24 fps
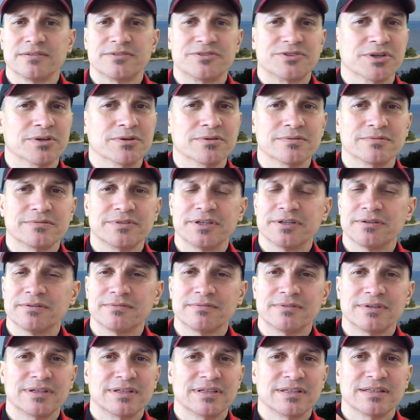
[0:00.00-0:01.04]
Don't, you know,
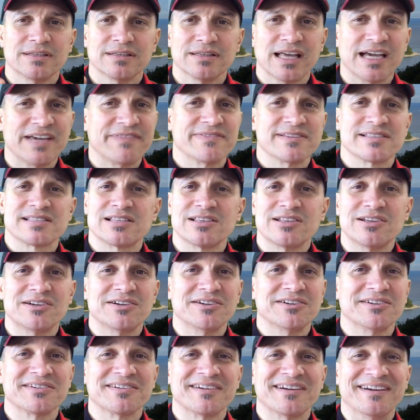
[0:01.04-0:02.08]
life is
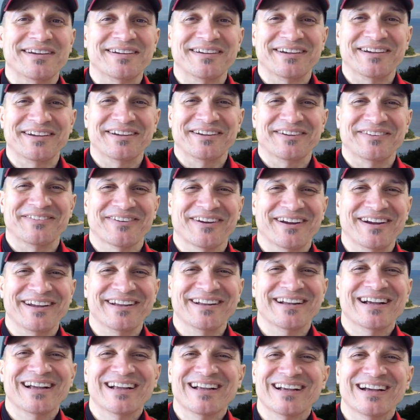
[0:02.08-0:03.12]
long,
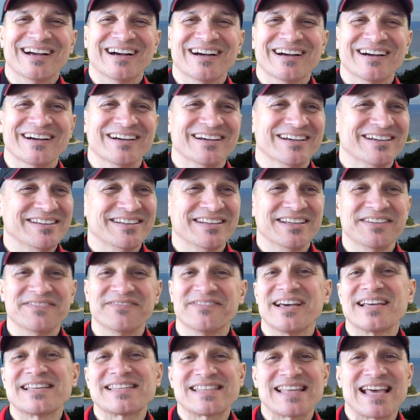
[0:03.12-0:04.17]
right?
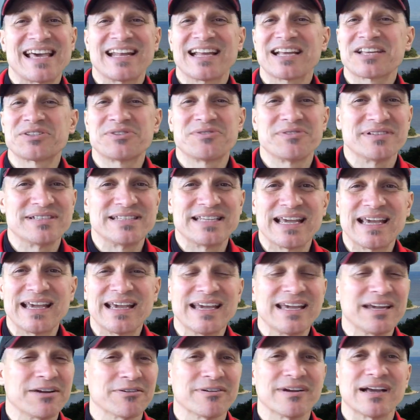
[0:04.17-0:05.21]
Invest that extra
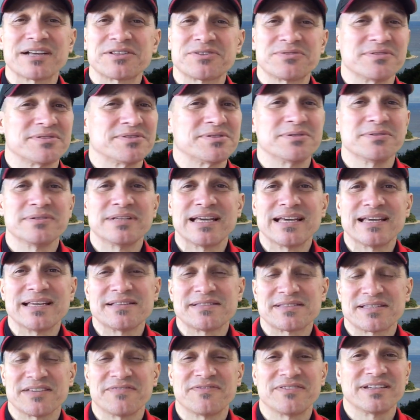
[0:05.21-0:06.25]
day or extra 2
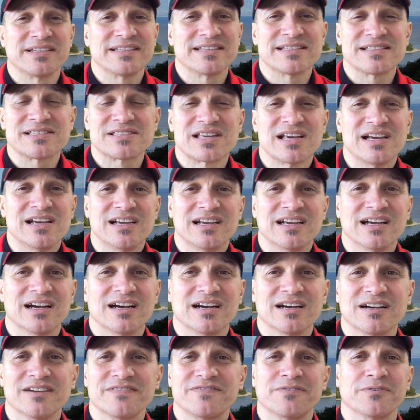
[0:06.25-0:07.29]
days if it is
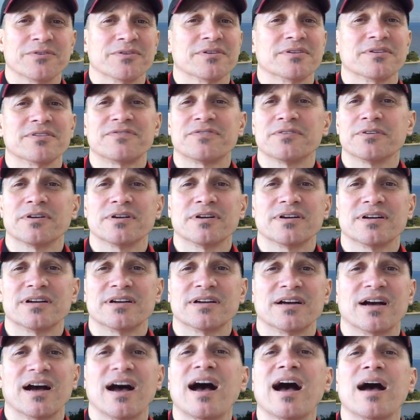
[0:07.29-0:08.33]
for
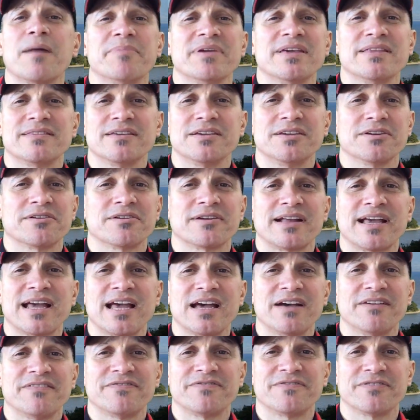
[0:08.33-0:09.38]
a hobby that you're going to
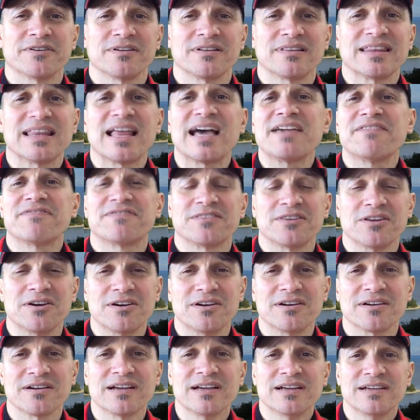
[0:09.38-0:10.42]
have for
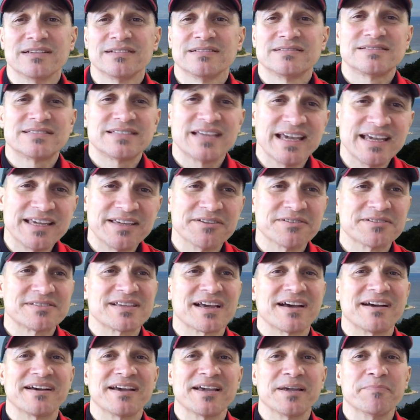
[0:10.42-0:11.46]
lifelong. Take your
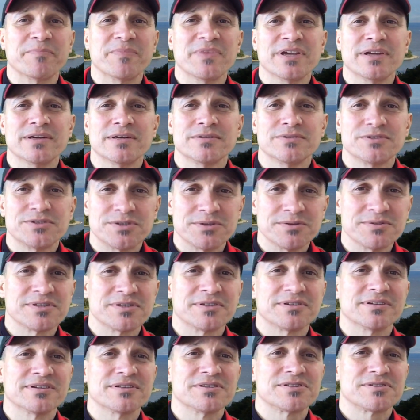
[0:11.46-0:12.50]
time, choose a
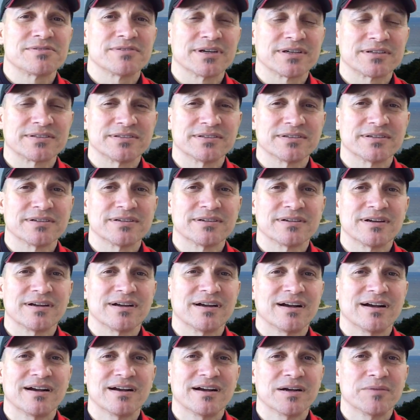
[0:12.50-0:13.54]
good instructor,
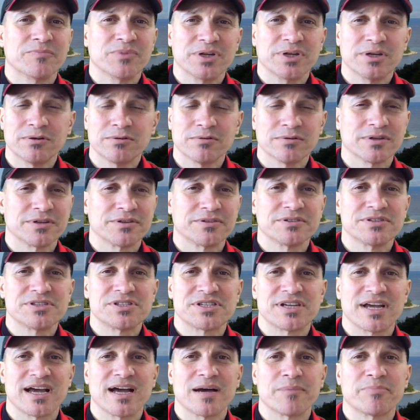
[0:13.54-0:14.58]
you know, or a good
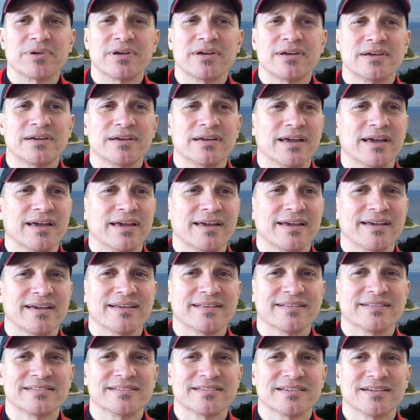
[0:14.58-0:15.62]
shop,
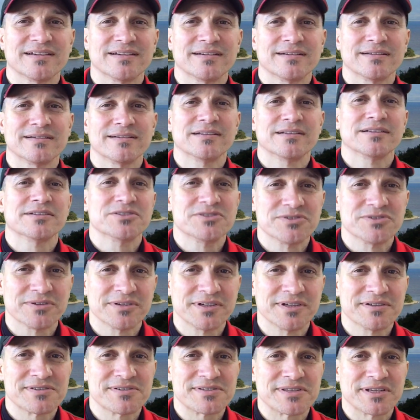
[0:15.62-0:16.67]
and enjoy
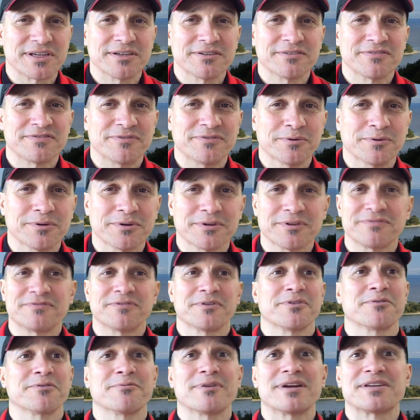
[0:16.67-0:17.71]
yourself
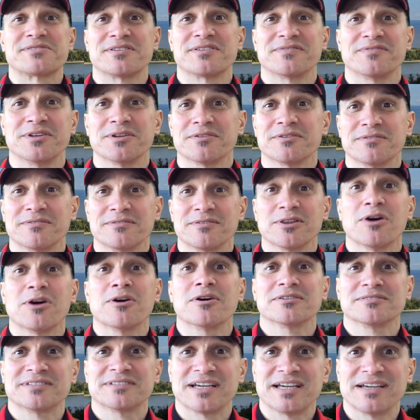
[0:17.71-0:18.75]
for the rest of your
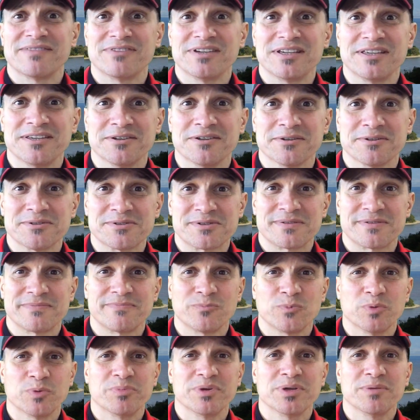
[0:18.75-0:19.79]
long diving years
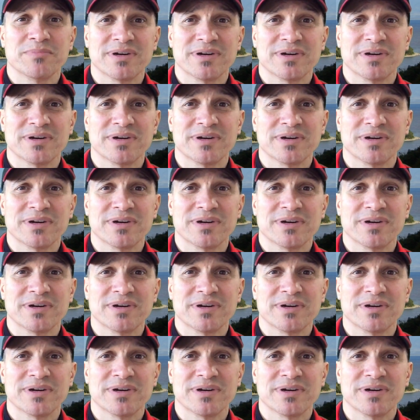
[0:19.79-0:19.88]
would be